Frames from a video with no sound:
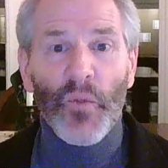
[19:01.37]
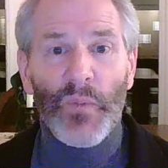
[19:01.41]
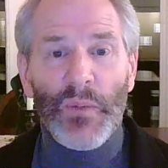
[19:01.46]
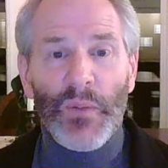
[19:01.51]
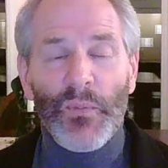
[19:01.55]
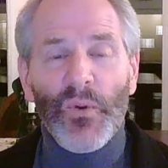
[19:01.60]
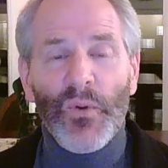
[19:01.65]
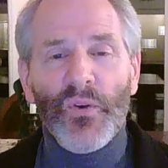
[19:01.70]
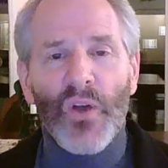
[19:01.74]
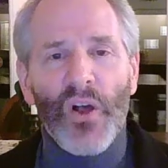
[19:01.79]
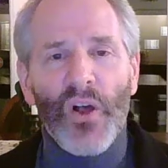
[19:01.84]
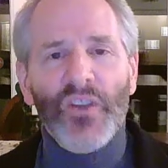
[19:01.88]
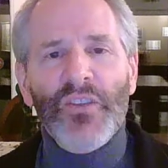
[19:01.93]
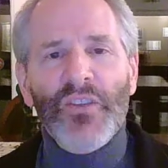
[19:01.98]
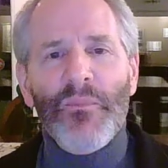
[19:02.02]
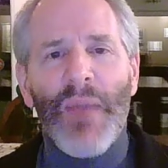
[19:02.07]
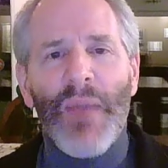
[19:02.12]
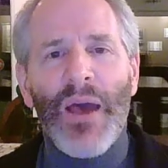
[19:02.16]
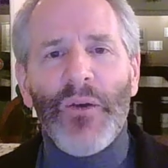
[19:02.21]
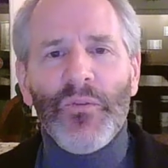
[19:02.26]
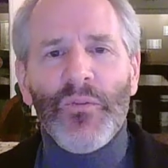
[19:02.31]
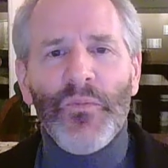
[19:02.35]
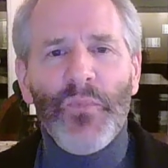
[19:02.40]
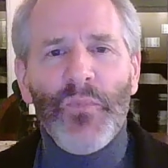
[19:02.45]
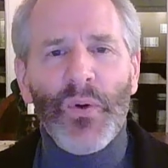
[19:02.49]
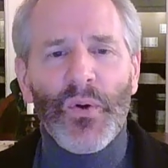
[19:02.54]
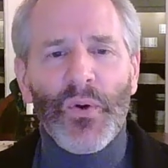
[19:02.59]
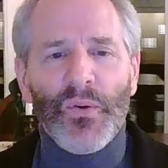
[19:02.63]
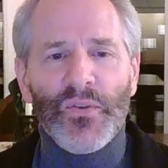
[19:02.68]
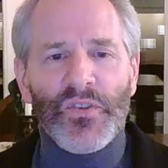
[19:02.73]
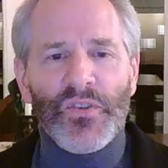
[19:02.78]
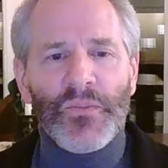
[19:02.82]
people call it the mountain
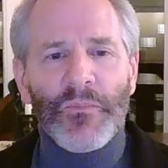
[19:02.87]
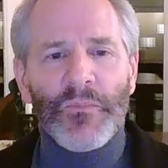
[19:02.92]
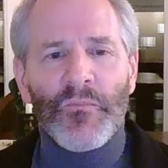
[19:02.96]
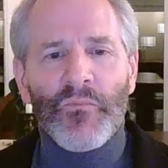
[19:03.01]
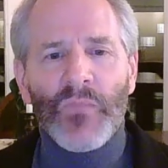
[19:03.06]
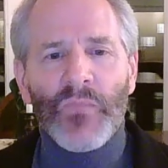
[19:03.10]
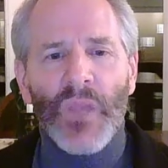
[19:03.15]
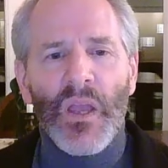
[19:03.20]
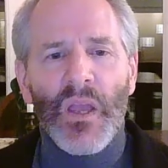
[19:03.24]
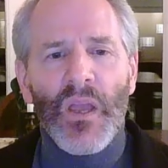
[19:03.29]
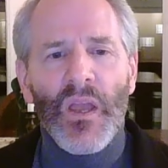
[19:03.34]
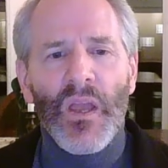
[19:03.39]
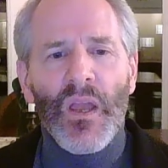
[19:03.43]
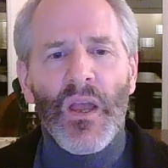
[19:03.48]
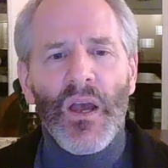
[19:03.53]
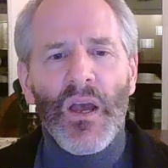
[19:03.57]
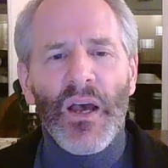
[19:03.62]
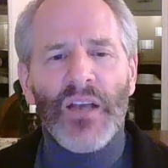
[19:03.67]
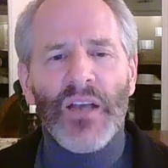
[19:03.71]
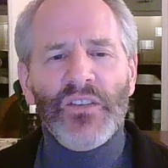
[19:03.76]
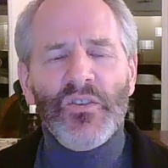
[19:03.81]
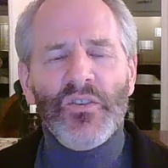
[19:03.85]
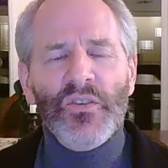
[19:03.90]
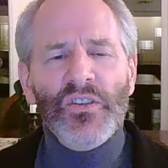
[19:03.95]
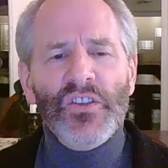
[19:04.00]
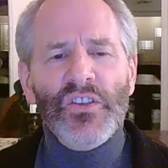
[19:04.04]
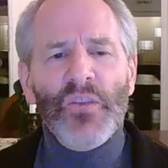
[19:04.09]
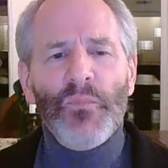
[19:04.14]
pose. So this is